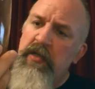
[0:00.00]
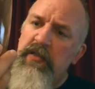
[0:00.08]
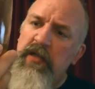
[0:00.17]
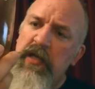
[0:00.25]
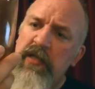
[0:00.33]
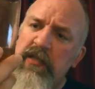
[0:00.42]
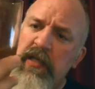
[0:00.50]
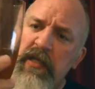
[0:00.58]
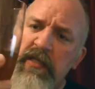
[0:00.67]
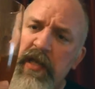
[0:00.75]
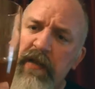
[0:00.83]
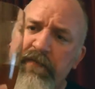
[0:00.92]
So that's
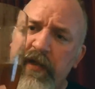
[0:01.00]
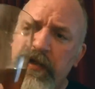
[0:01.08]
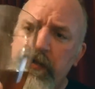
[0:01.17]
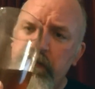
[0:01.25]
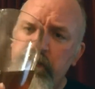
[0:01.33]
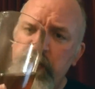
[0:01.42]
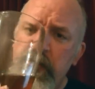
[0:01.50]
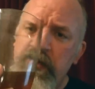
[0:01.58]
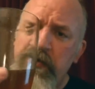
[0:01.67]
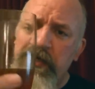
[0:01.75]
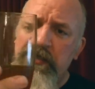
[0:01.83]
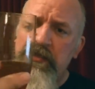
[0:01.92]
that's lovely, really
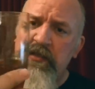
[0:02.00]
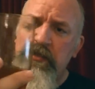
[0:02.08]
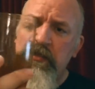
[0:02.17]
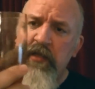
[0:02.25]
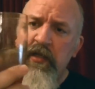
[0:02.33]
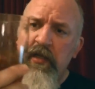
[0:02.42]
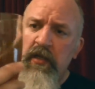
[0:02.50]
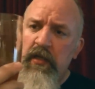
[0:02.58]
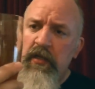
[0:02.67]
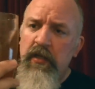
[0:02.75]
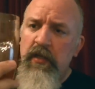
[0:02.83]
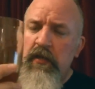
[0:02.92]
nice.
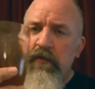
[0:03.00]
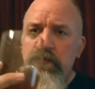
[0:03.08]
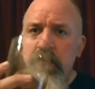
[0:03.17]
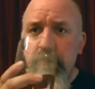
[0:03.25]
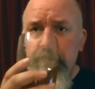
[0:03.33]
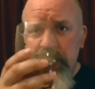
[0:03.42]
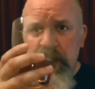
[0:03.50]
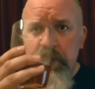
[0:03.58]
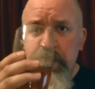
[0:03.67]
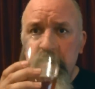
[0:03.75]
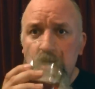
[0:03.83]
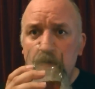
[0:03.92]
Right,
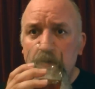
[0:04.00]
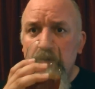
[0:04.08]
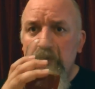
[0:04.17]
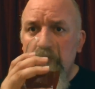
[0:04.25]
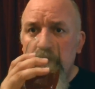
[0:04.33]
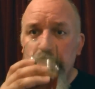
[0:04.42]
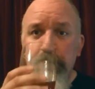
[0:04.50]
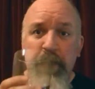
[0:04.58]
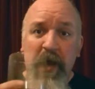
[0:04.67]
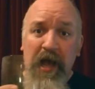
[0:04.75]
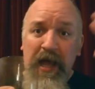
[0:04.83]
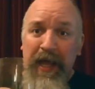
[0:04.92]
down we go.
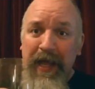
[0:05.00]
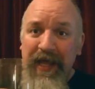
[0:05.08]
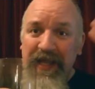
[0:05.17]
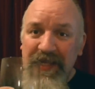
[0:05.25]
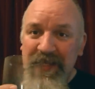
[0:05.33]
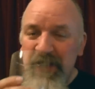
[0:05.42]
Bye.